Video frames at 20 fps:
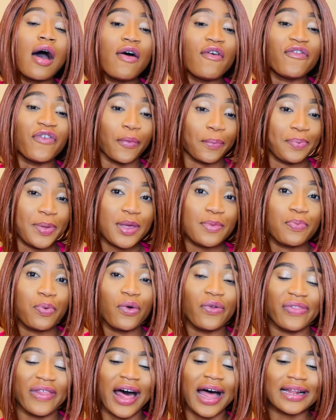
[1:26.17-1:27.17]
for people
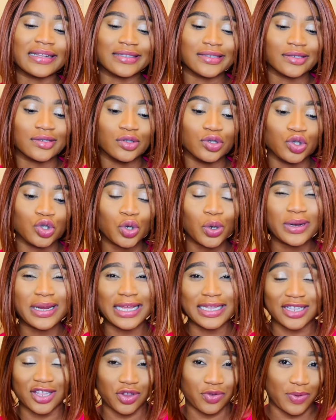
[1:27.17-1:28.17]
that don't
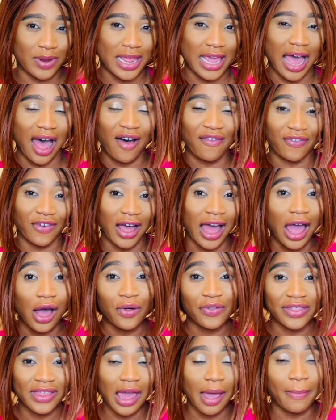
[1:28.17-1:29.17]
necessarily have a
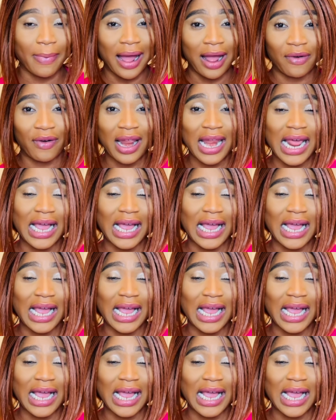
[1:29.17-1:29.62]
healthcare background.